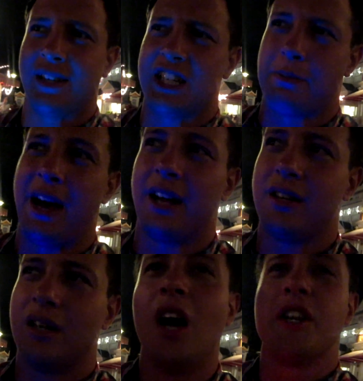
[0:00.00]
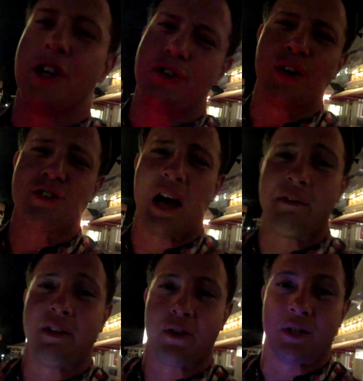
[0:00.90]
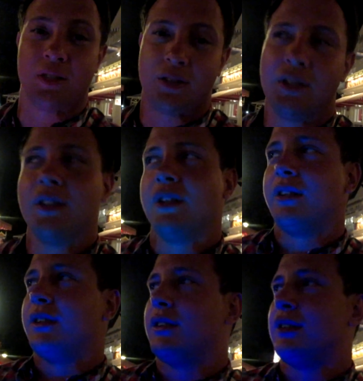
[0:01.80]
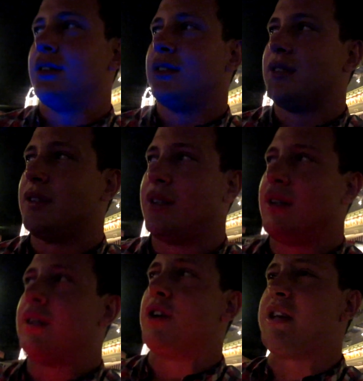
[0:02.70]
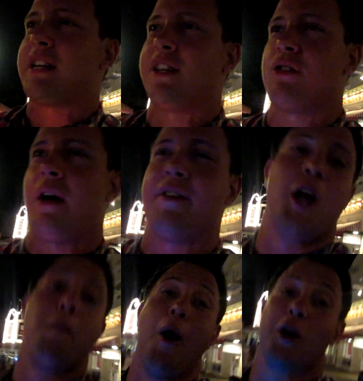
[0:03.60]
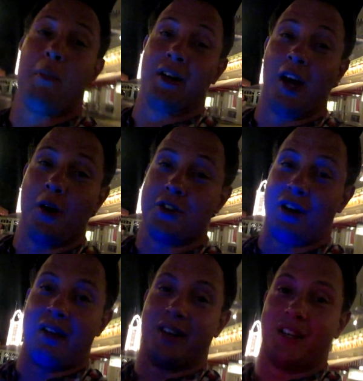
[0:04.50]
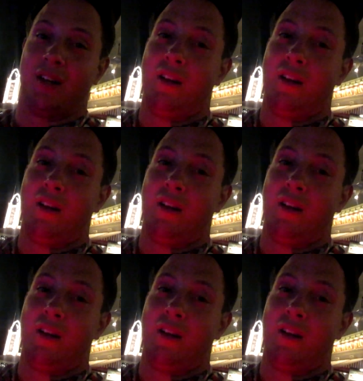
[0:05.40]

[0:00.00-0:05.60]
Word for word: It's bad. Don't drink and drive either. No texting and driving. No texting and driving. No Pokemon Go and driving.